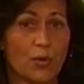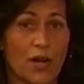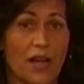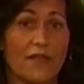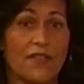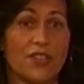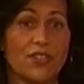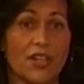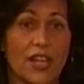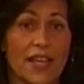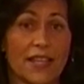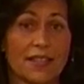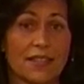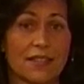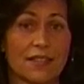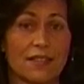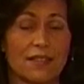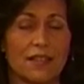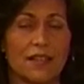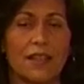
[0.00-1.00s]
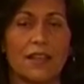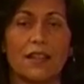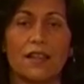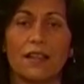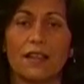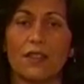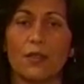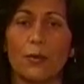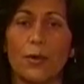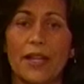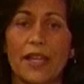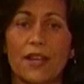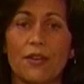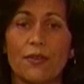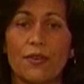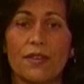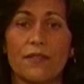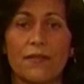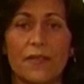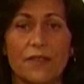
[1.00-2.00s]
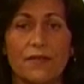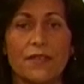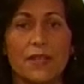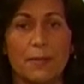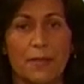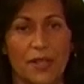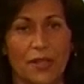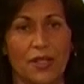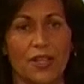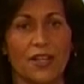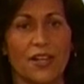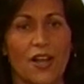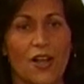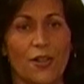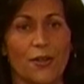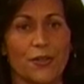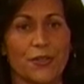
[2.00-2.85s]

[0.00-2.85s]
private jets, $350 million.